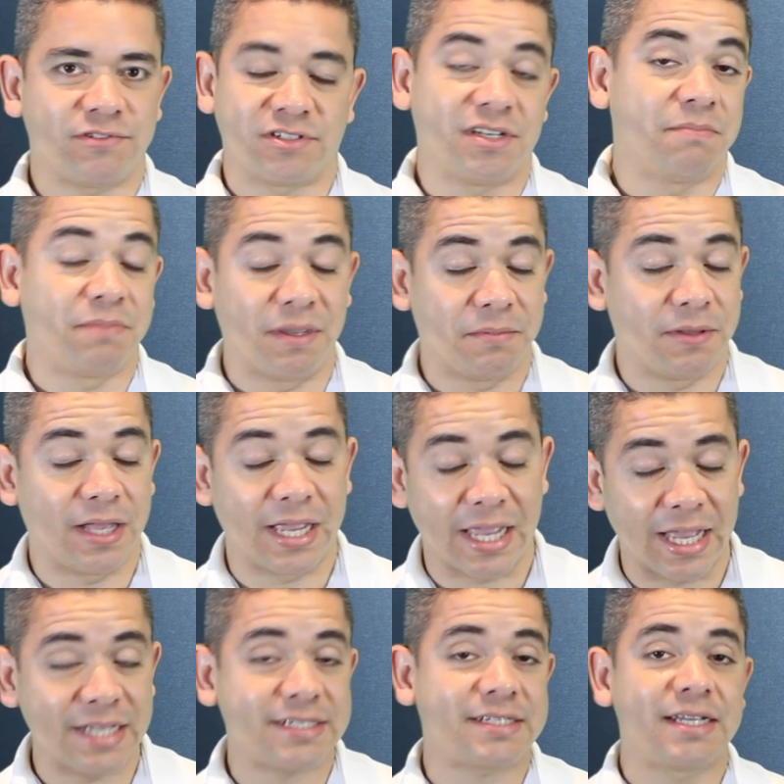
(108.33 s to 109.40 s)
for some people, I
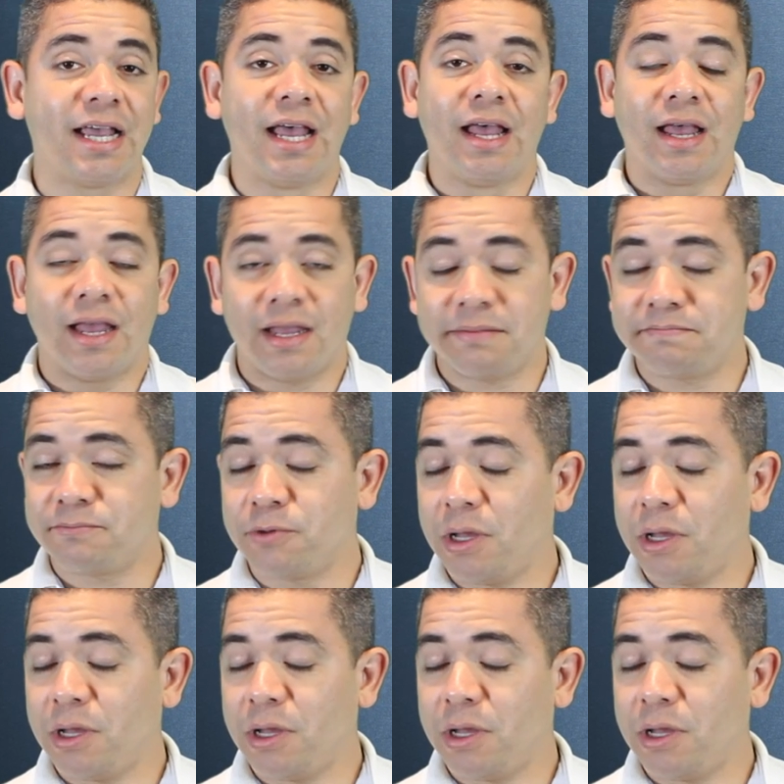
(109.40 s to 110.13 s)
guess. Uh,